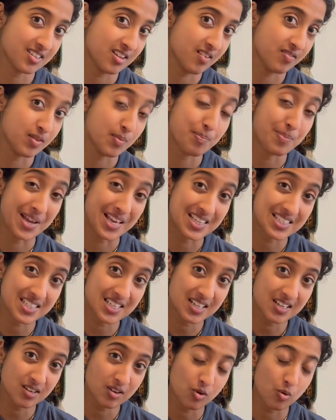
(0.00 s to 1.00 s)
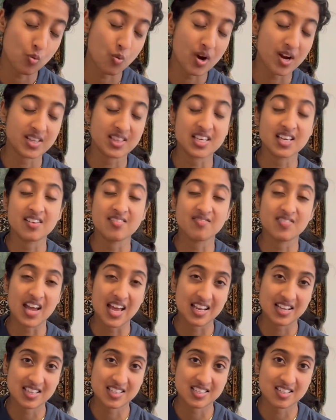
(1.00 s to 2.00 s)
of the basin where the
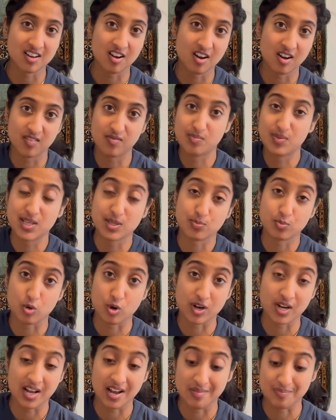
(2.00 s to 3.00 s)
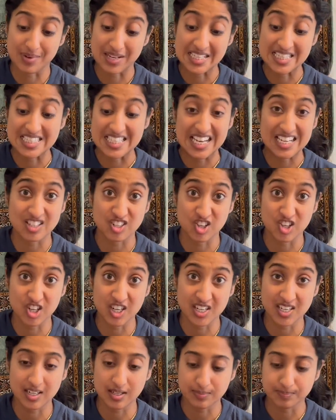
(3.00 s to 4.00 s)
events of Mistborn have been
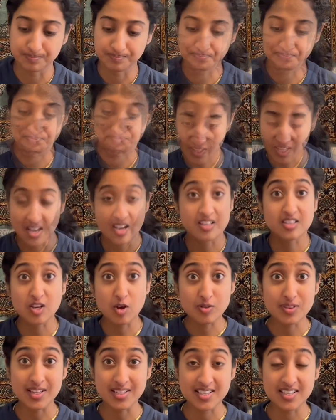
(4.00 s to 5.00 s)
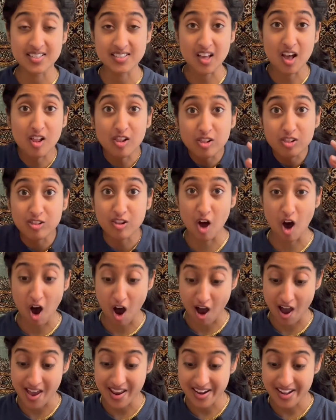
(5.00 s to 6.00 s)
centered. So this is a
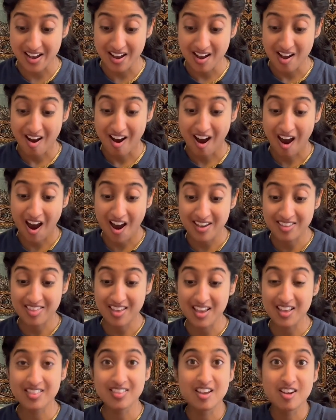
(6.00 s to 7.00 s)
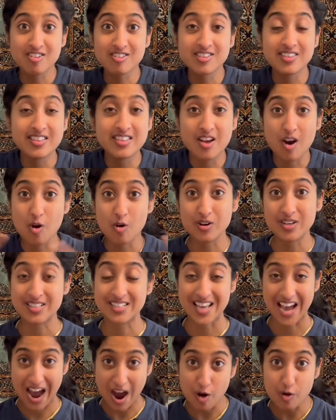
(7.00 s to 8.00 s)
lot. I think there's no
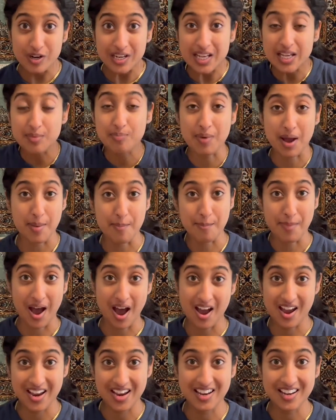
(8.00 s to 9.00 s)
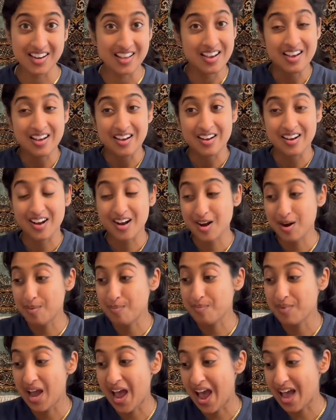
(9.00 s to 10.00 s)
doubt in my mind,
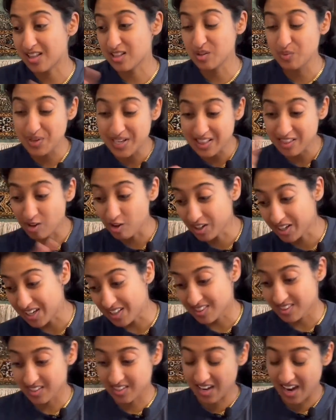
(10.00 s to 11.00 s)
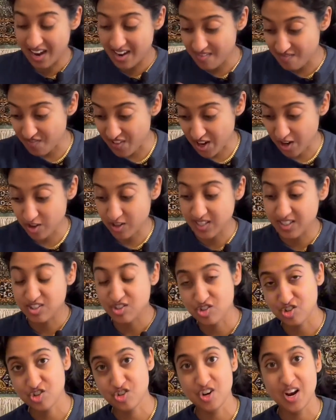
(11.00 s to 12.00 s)
as we look at the kind of various
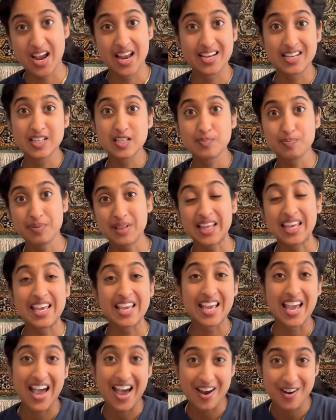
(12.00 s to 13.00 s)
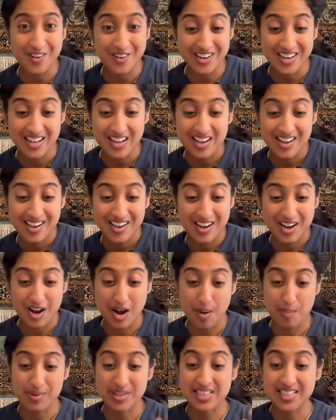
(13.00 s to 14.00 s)
trends playing out,
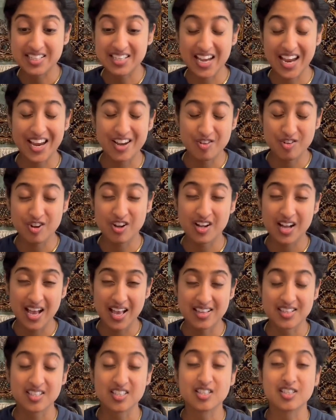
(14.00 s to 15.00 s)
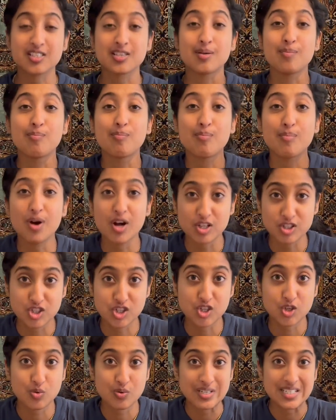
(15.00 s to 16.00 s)
Scadrial has a
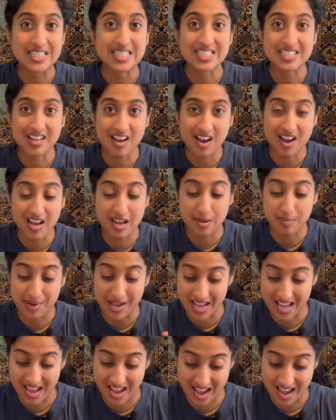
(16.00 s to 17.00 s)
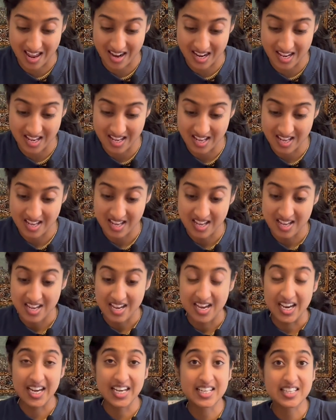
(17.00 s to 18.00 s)
tumultuous time ahead.
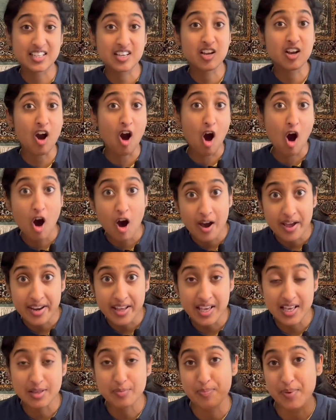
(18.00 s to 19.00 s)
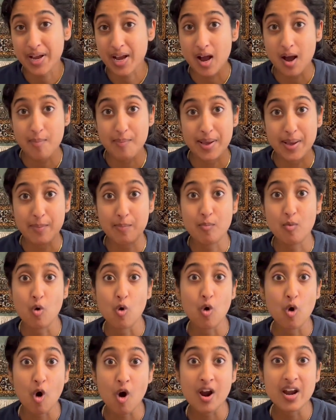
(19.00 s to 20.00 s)
Its god is becoming
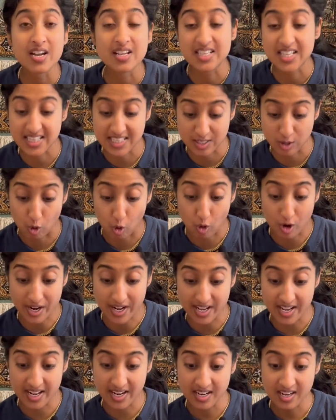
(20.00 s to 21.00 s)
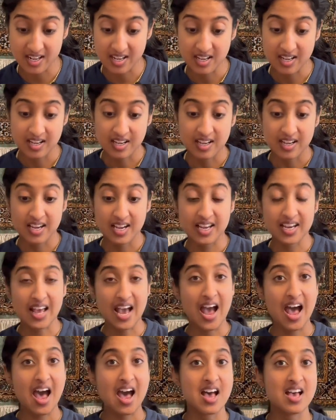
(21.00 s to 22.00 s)
more discordant. It
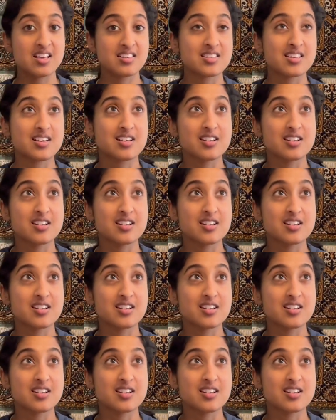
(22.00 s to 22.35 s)
has